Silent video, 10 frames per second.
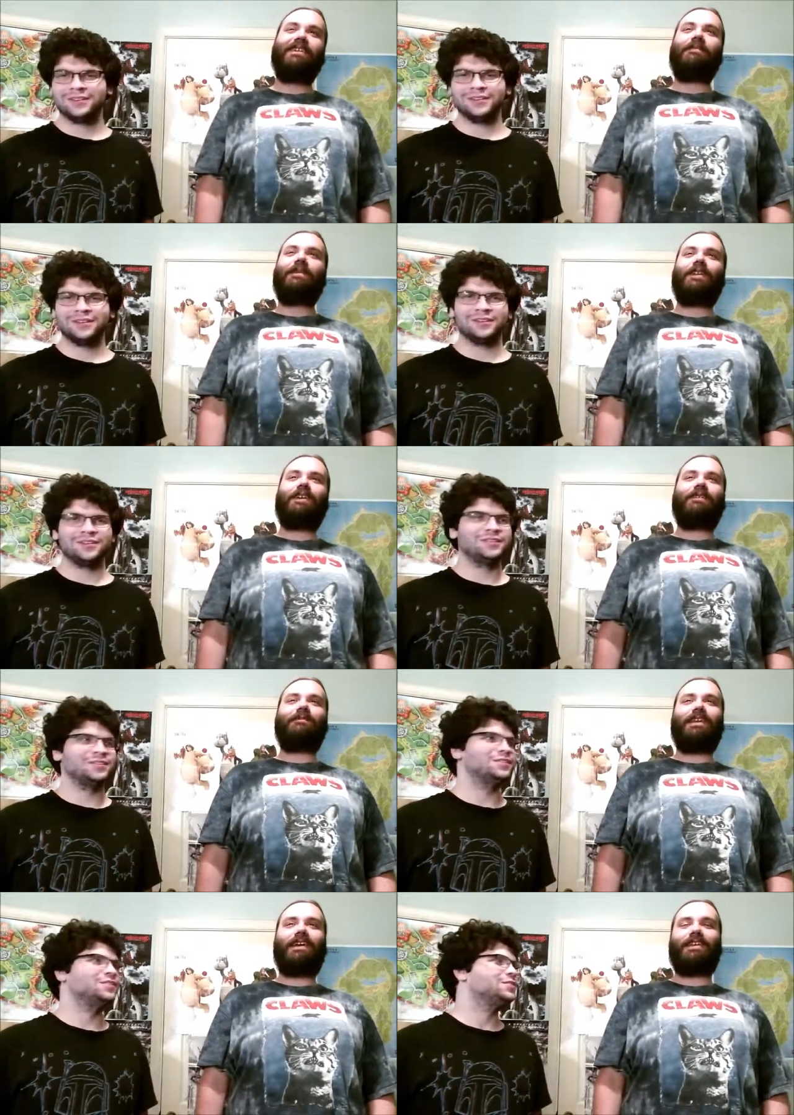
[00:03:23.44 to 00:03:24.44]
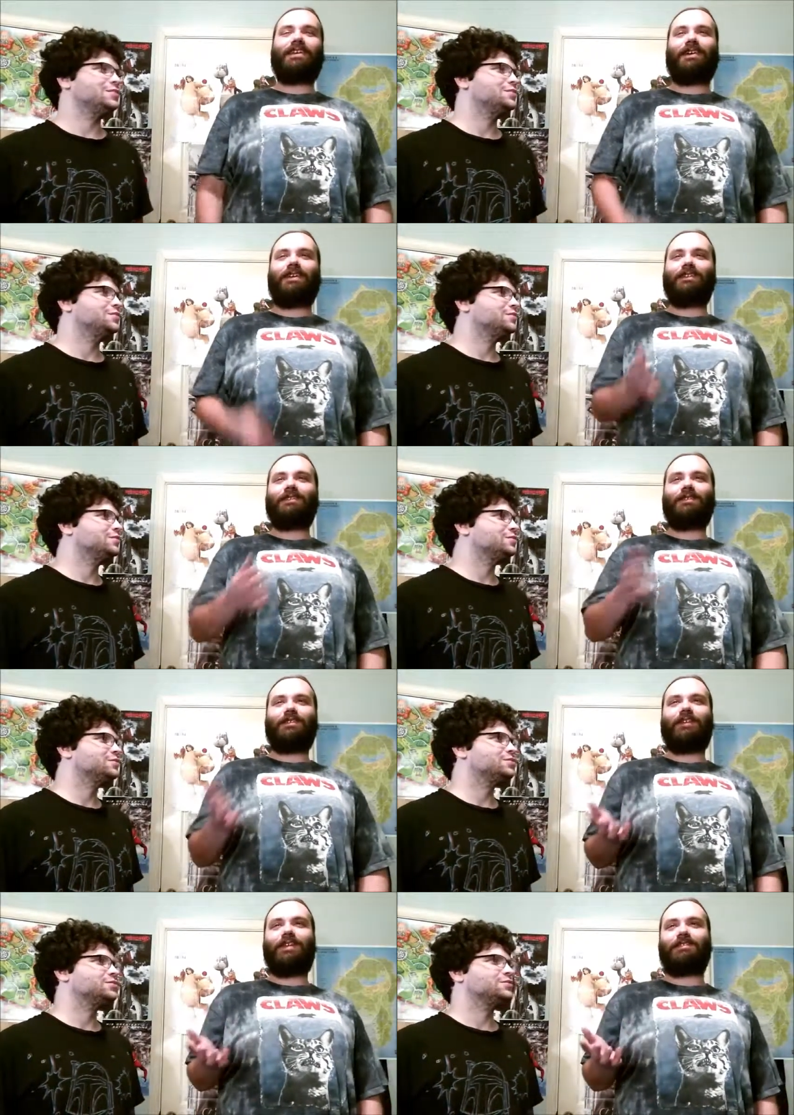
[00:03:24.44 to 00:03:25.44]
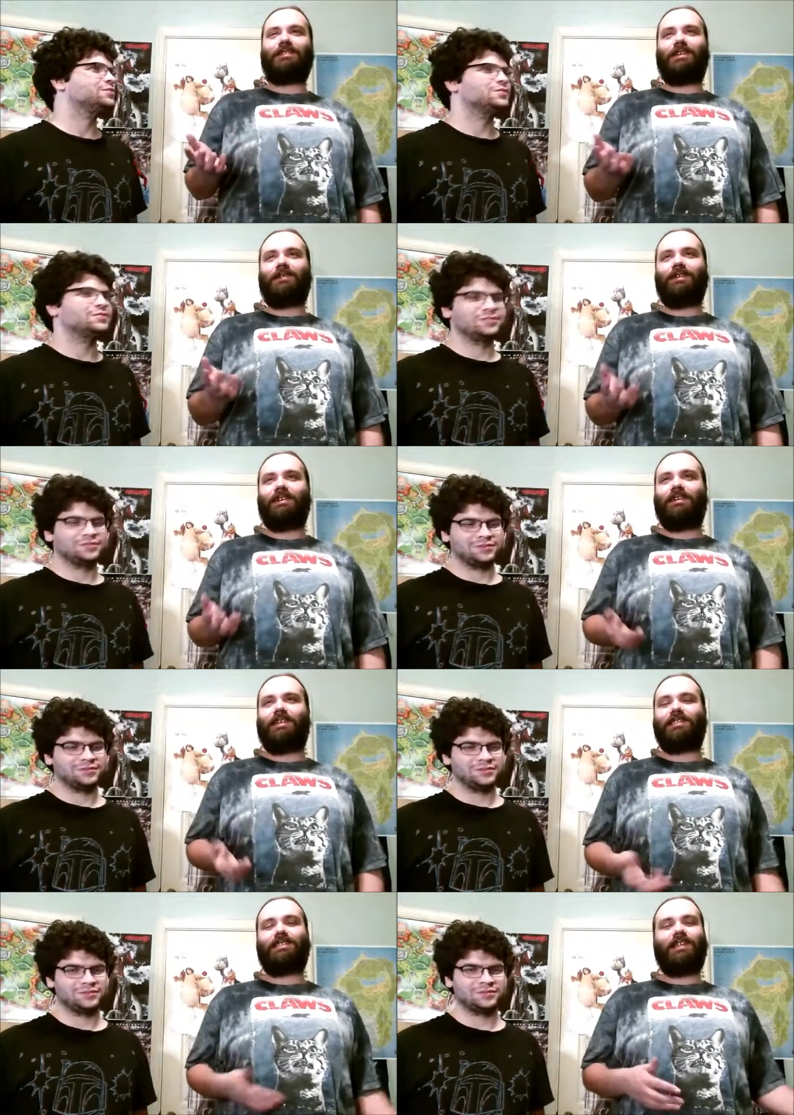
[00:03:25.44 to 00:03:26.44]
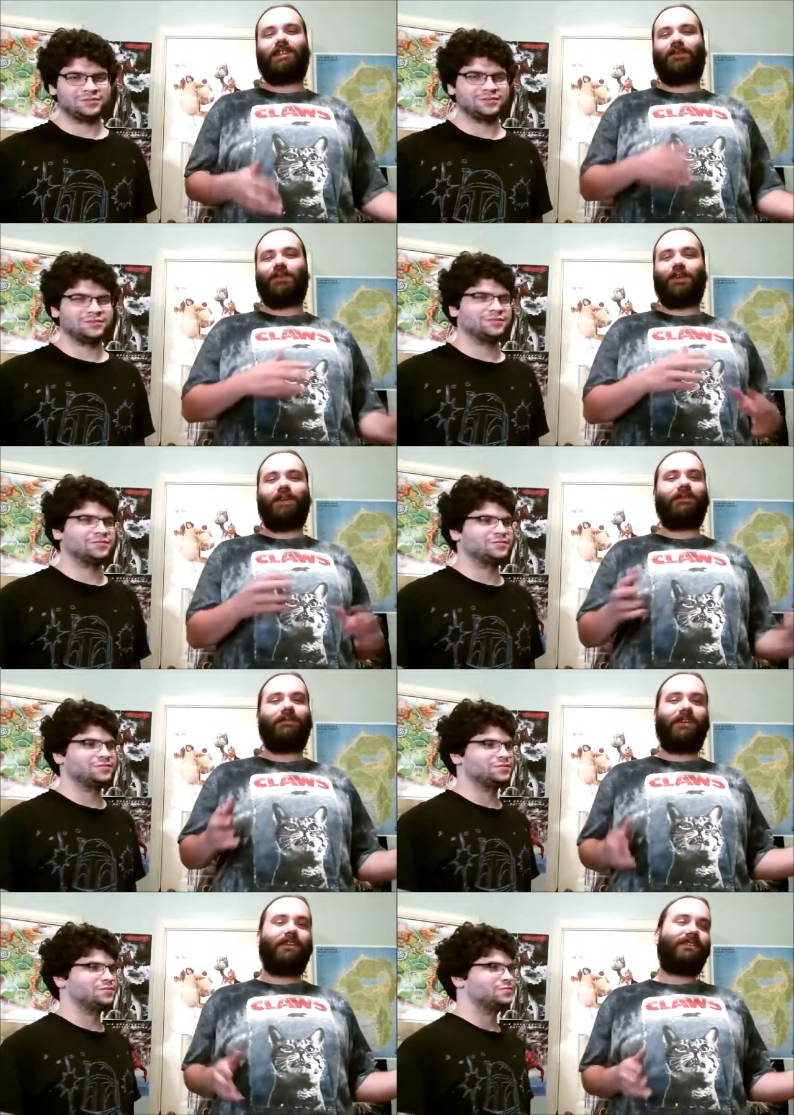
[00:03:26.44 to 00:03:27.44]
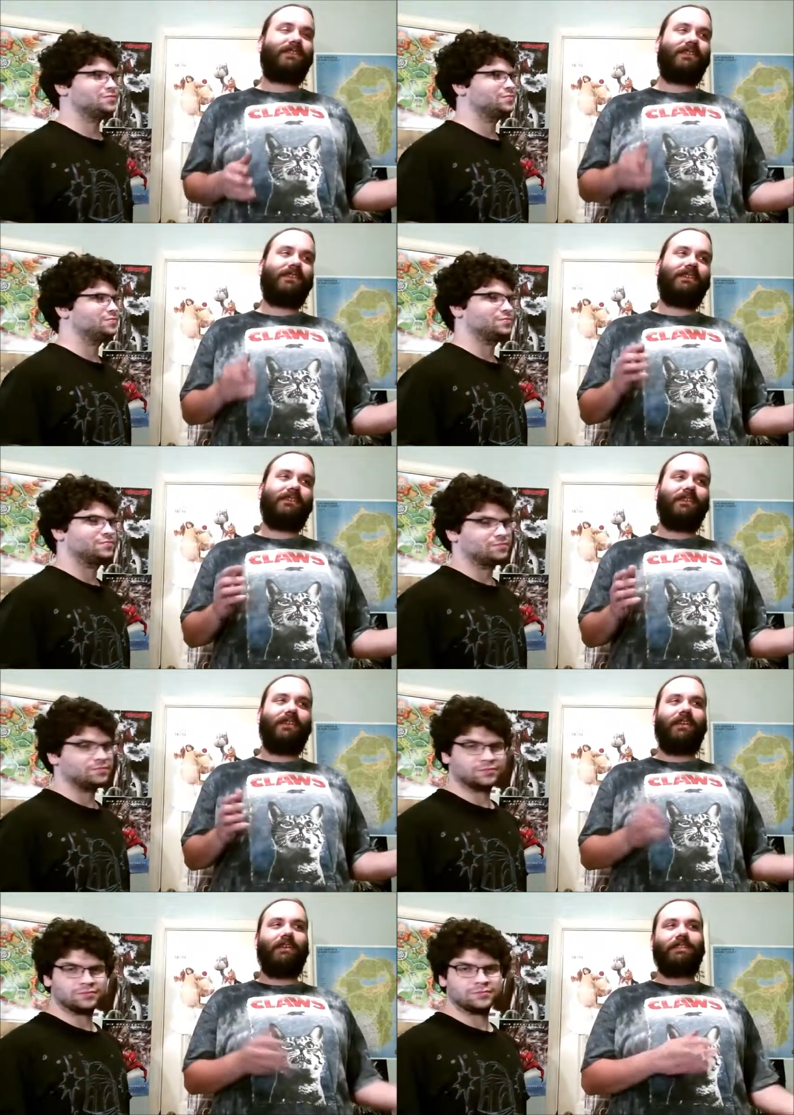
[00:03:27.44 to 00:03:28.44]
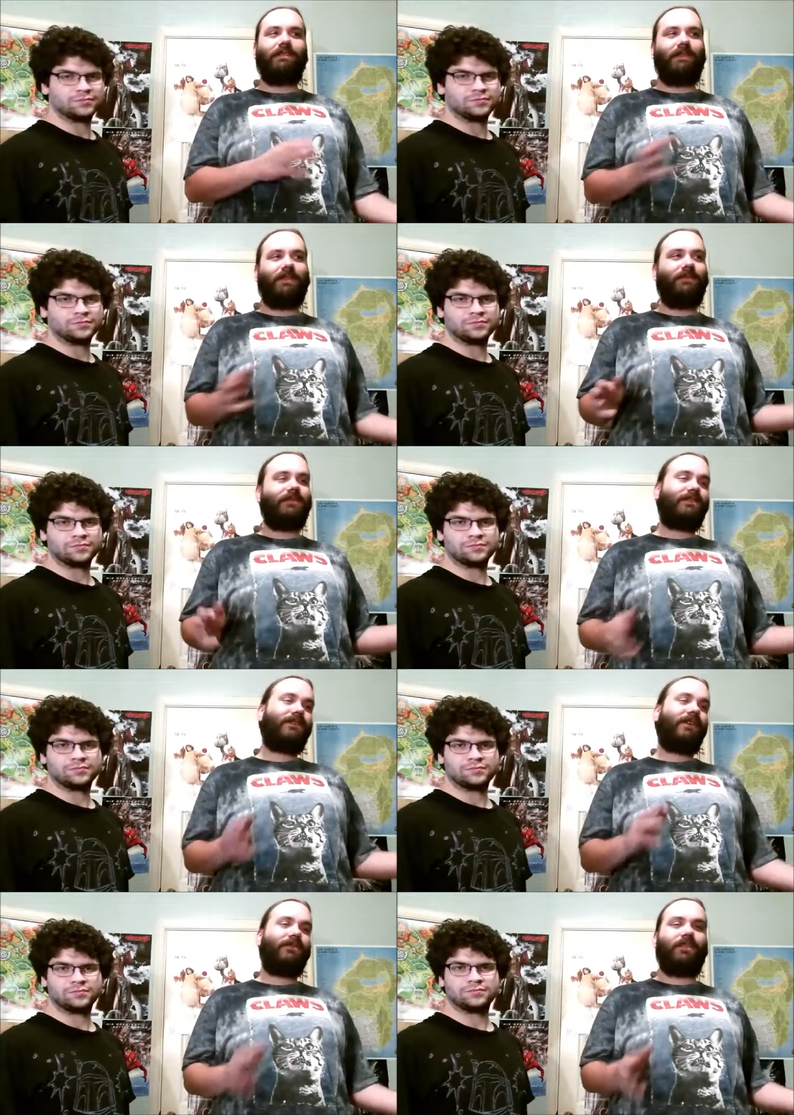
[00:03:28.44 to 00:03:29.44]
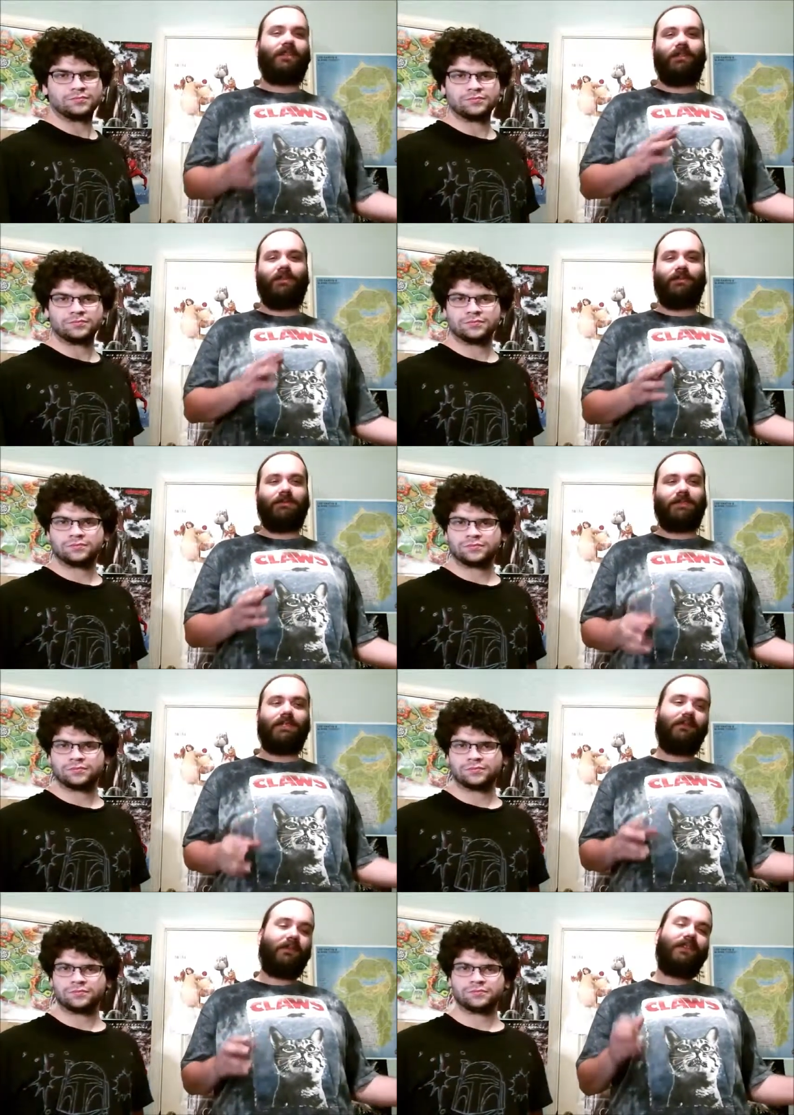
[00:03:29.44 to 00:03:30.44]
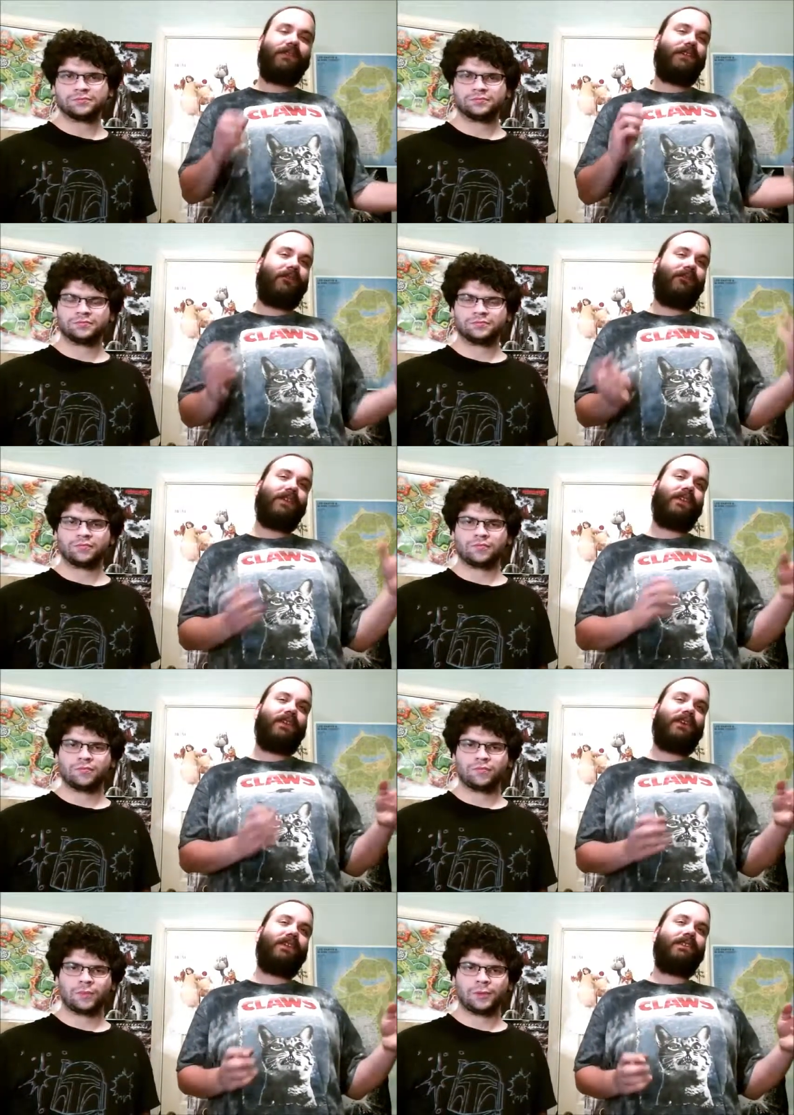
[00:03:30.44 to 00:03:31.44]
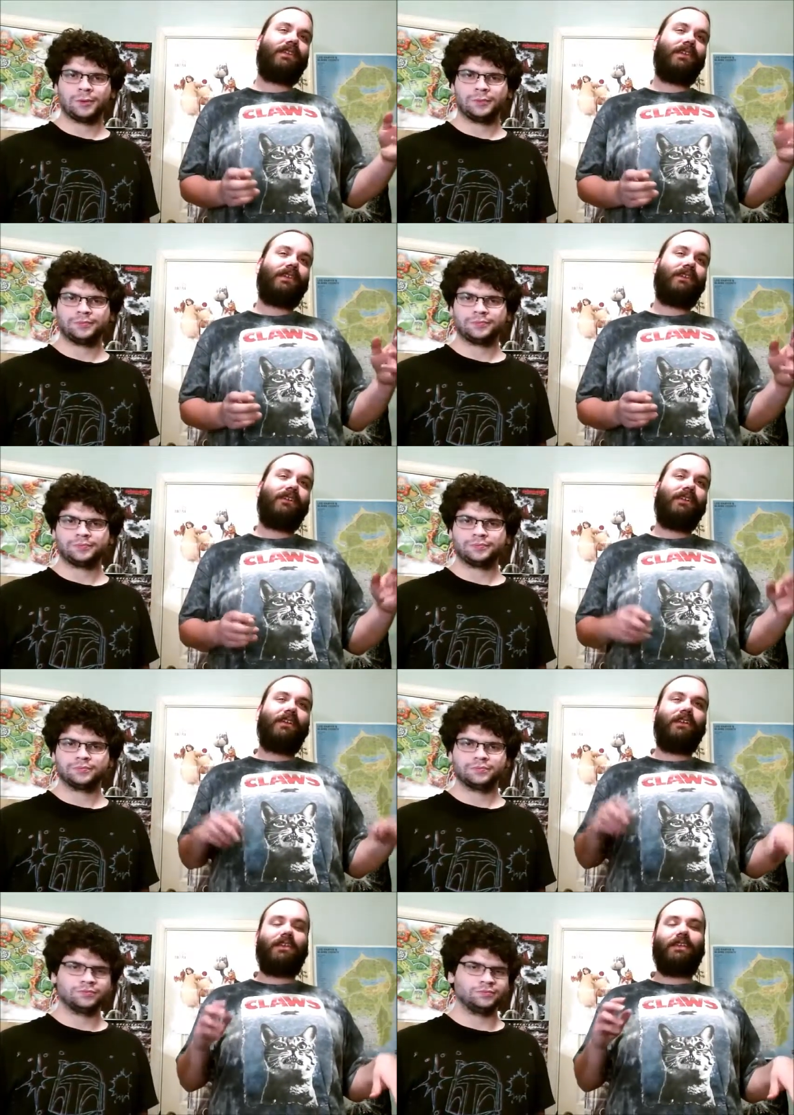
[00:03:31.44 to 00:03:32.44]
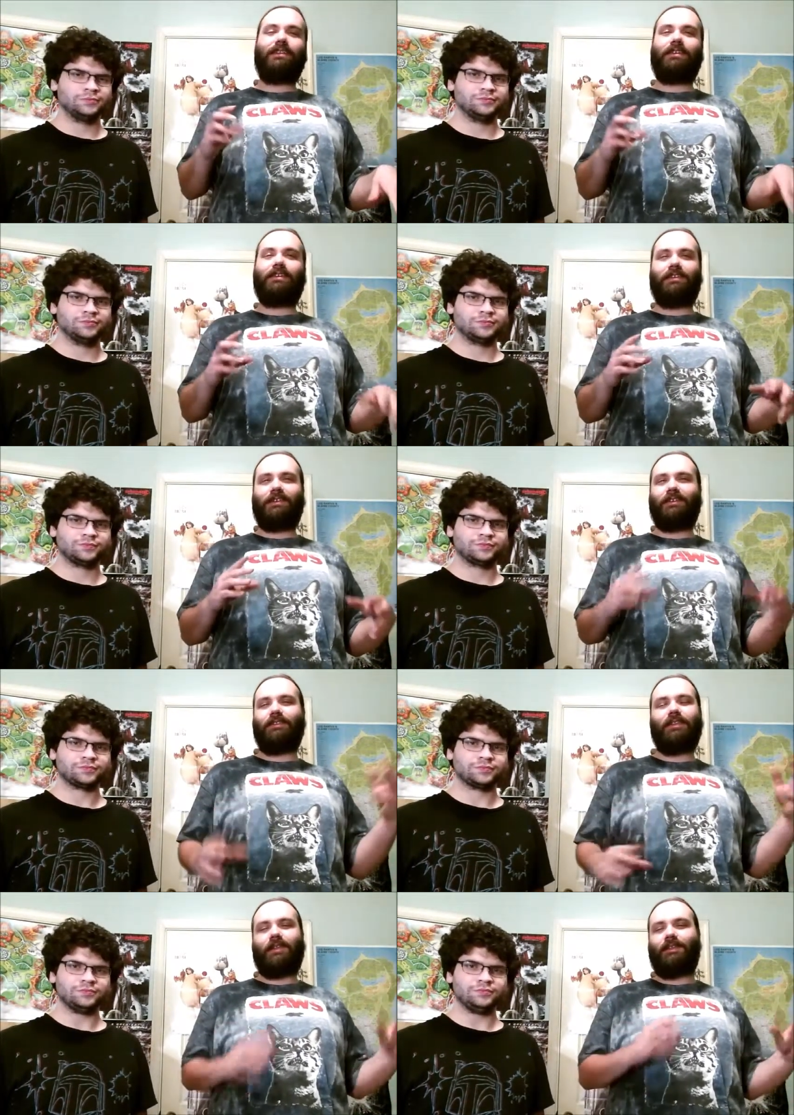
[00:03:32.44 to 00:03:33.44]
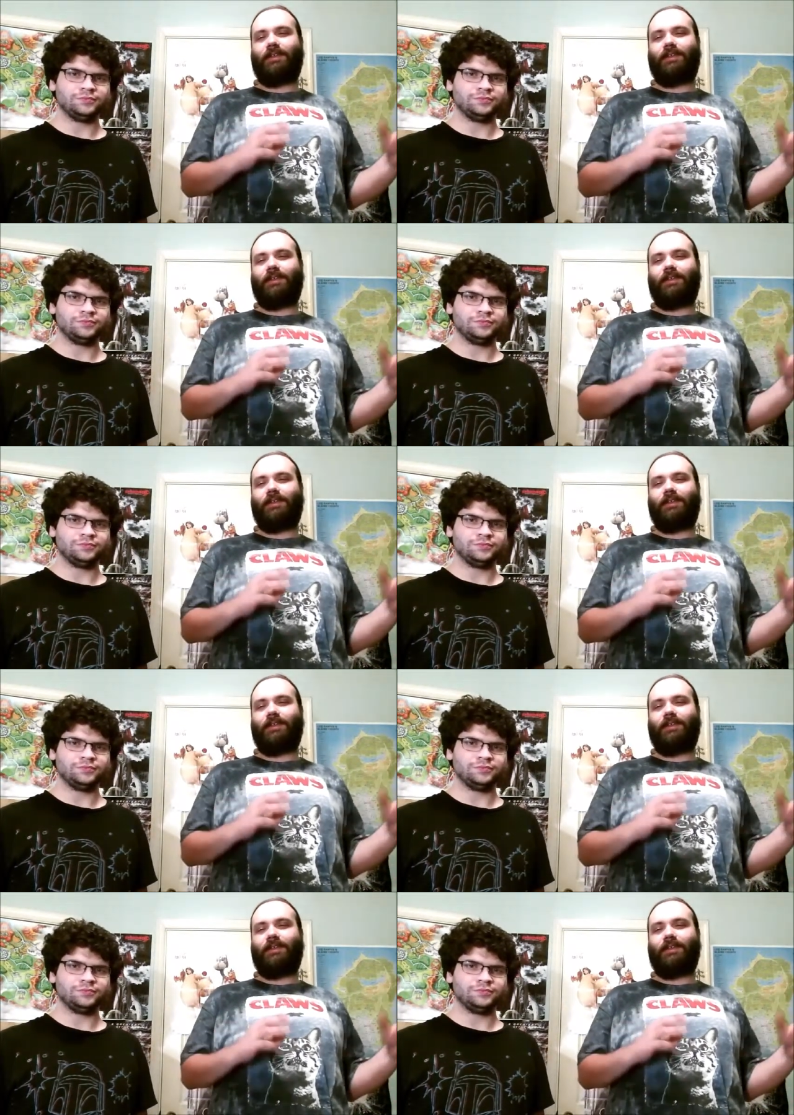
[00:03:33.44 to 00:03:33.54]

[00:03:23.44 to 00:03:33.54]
Speaker 1: But um, yeah, and that kind of leads me to the next thing where it just kind of flew off the rails. Like they didn't. It seemed like they were just trying to do like a lot of cool stuff, but they did not fit it all in there. And then like like I